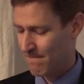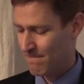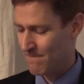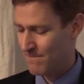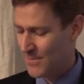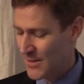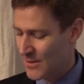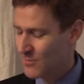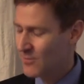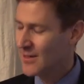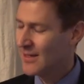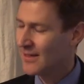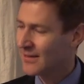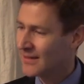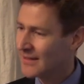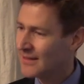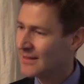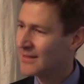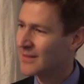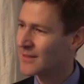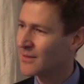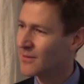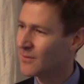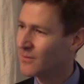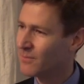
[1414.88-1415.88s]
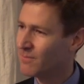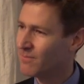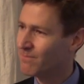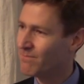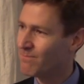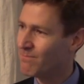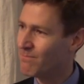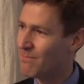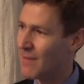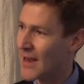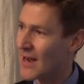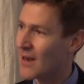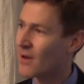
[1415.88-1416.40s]
be willing to
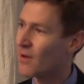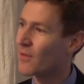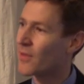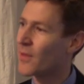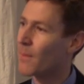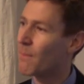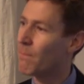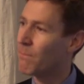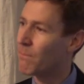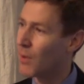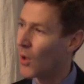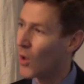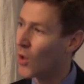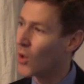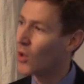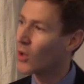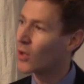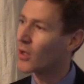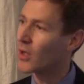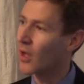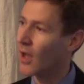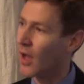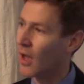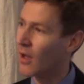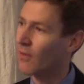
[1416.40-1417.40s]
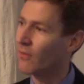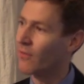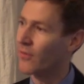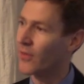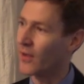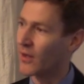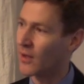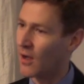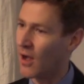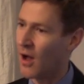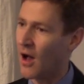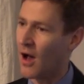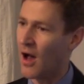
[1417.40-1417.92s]
bear the bulk of
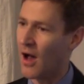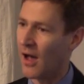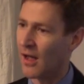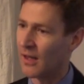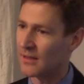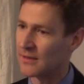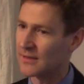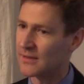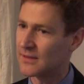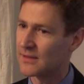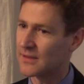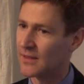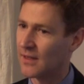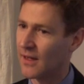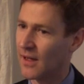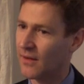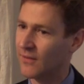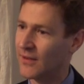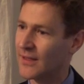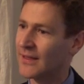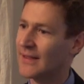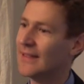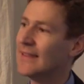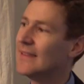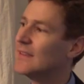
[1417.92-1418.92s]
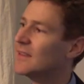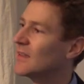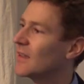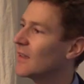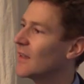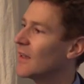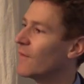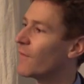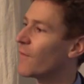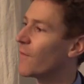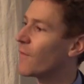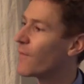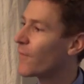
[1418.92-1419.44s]
the cost of at least
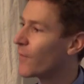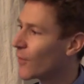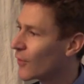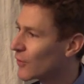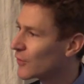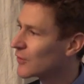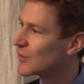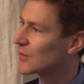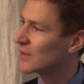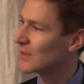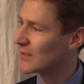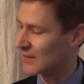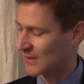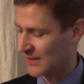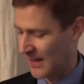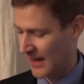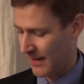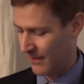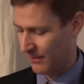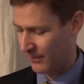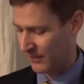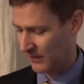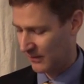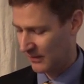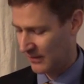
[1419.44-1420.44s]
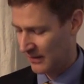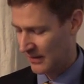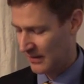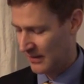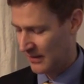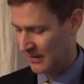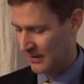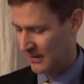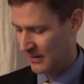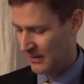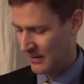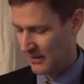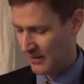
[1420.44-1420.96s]
the first steps
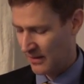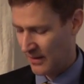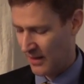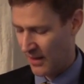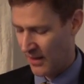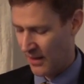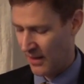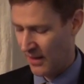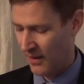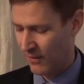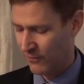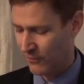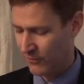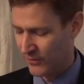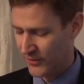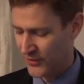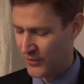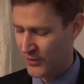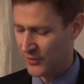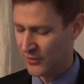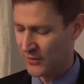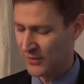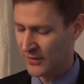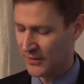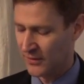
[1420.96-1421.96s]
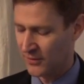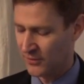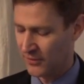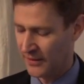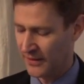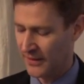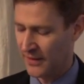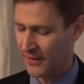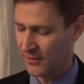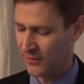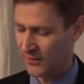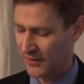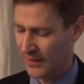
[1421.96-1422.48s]
of reducing
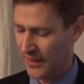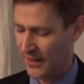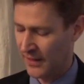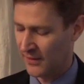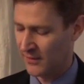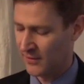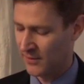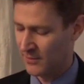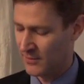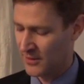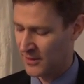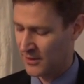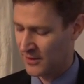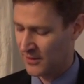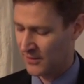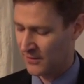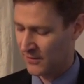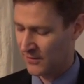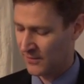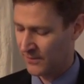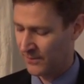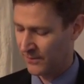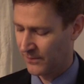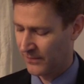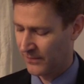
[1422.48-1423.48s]
greenhouse gas emissions.